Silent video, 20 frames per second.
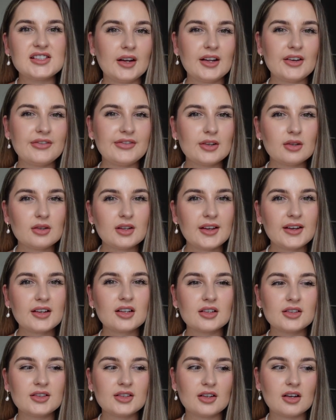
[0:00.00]
And I feel like
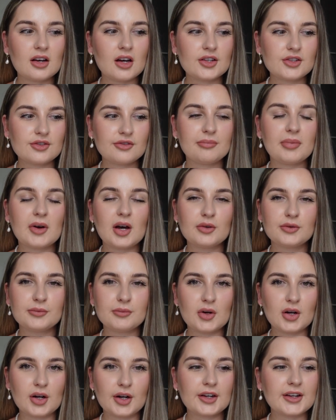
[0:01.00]
at the £100
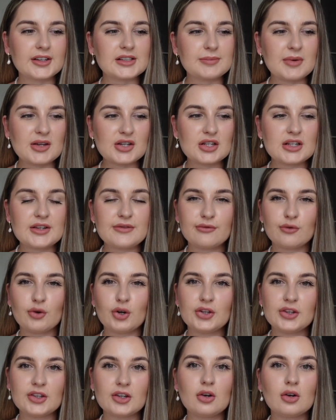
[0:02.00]
mark, especially
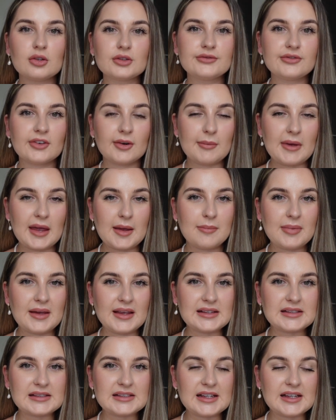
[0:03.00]
for the gold vermeil
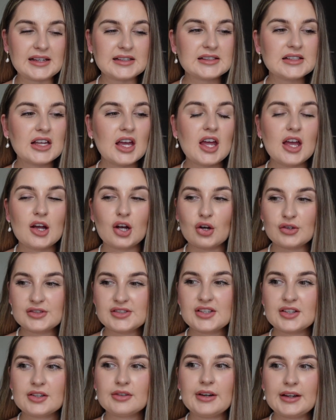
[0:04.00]
pieces,
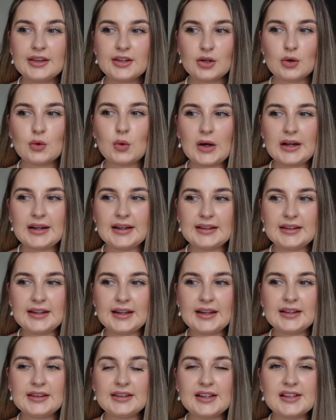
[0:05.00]
considering the
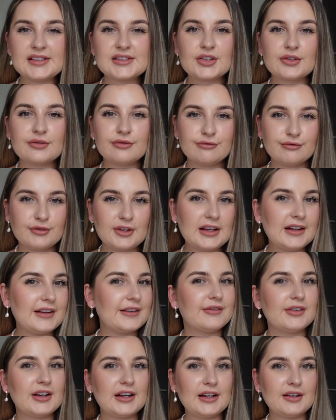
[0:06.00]
quality, these are really,
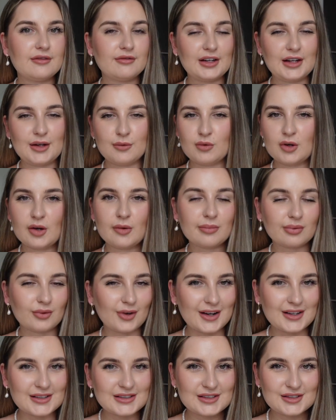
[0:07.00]
really, really well
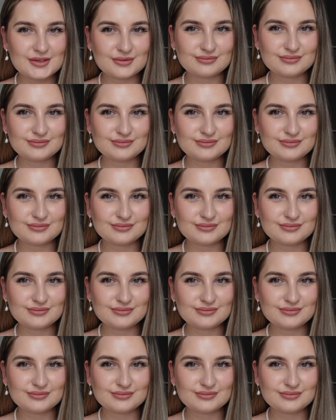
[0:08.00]
priced.